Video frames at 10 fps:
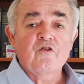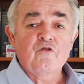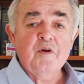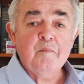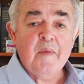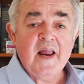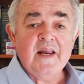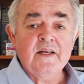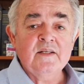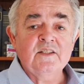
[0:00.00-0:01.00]

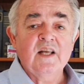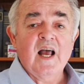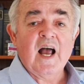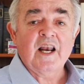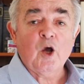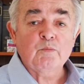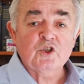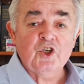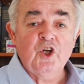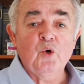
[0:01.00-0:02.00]
remains an
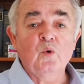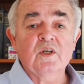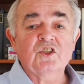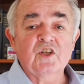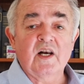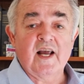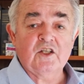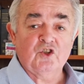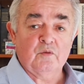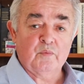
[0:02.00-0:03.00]
obscure
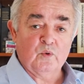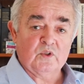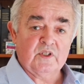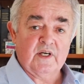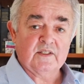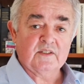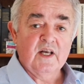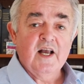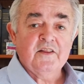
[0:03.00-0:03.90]
selection process